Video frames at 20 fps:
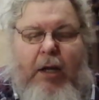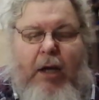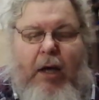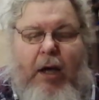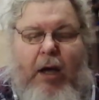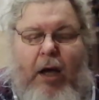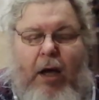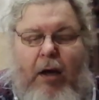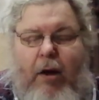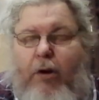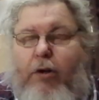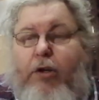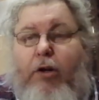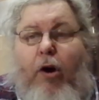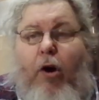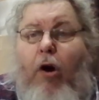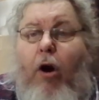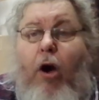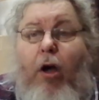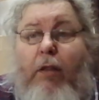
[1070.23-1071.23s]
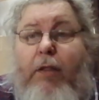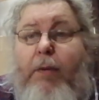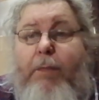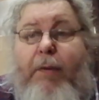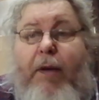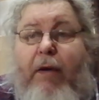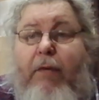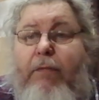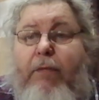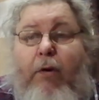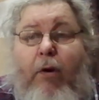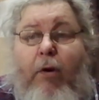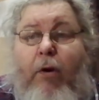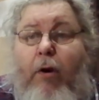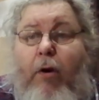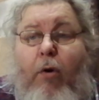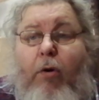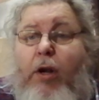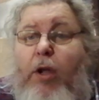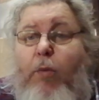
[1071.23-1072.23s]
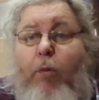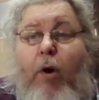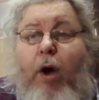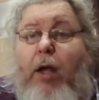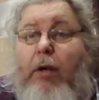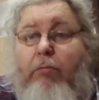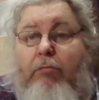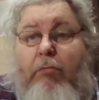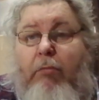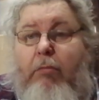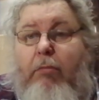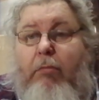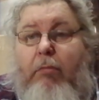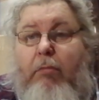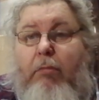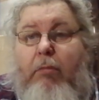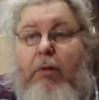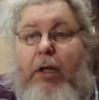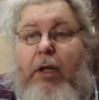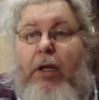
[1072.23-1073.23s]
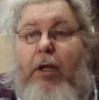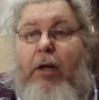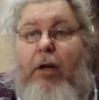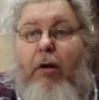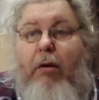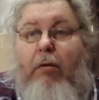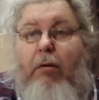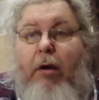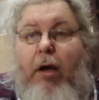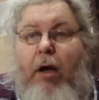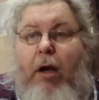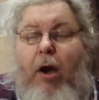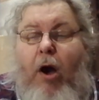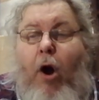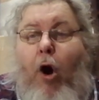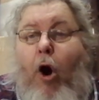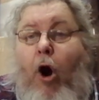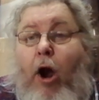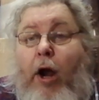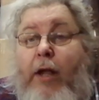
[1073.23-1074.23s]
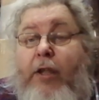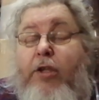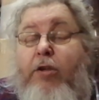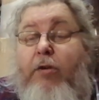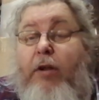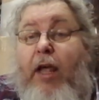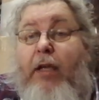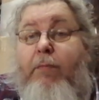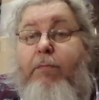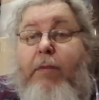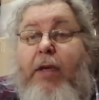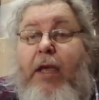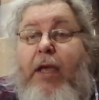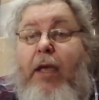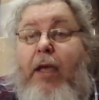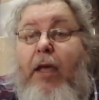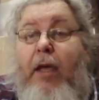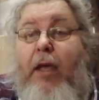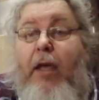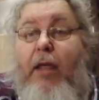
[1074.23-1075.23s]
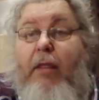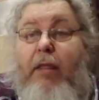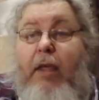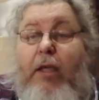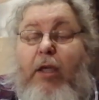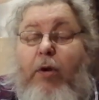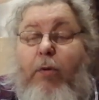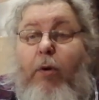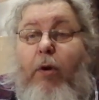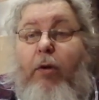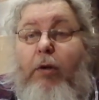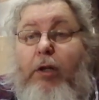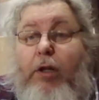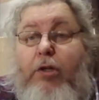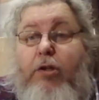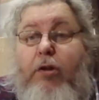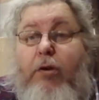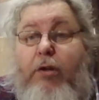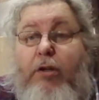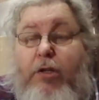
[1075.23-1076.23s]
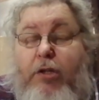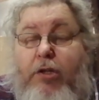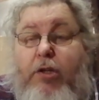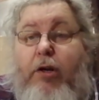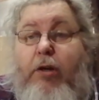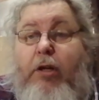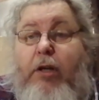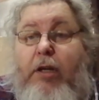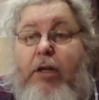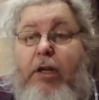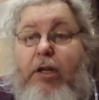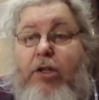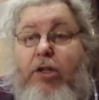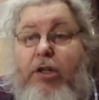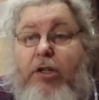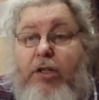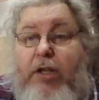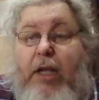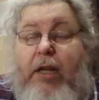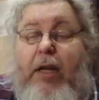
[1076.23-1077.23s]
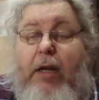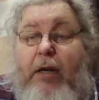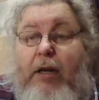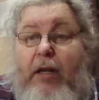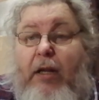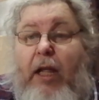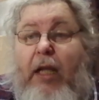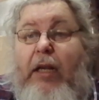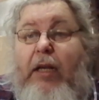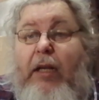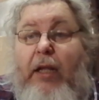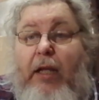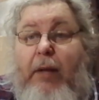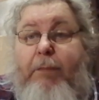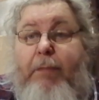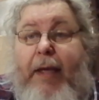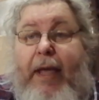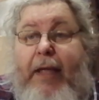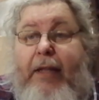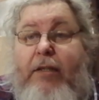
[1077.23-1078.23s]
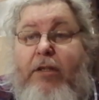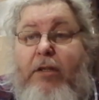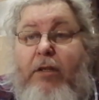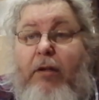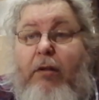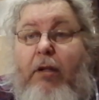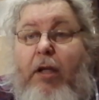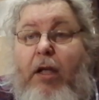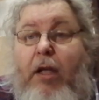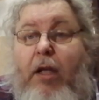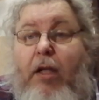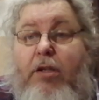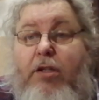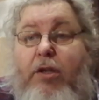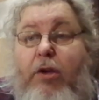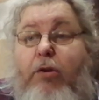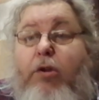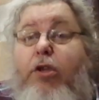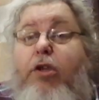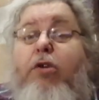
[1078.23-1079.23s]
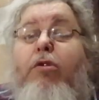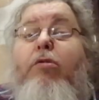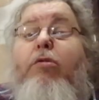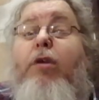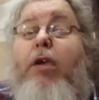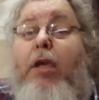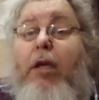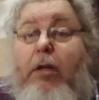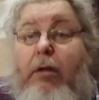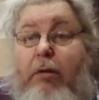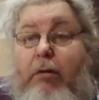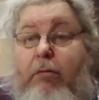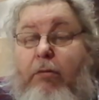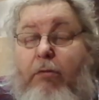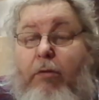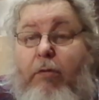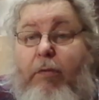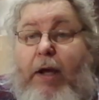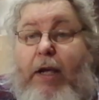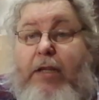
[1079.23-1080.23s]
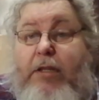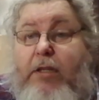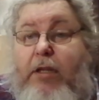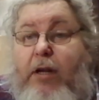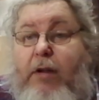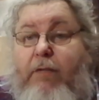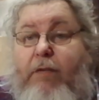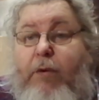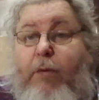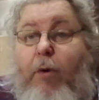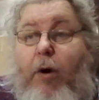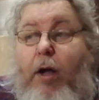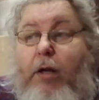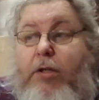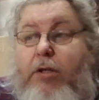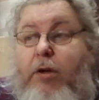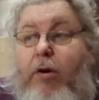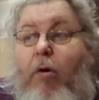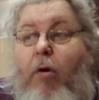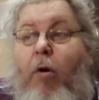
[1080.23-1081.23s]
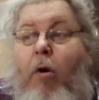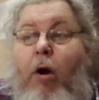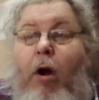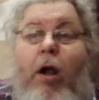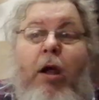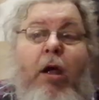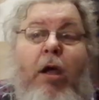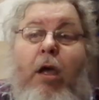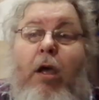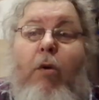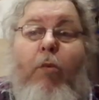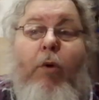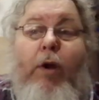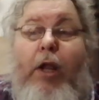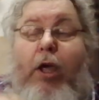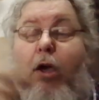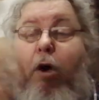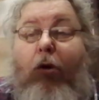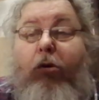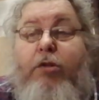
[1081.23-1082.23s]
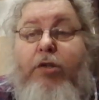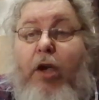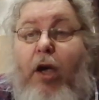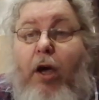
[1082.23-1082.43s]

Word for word: Uh, are, are all the above, or only one? Like you know, uh, are you like me that you only do it certain editions and in lightly in pencil. So you can erase it if you want to, or when it goes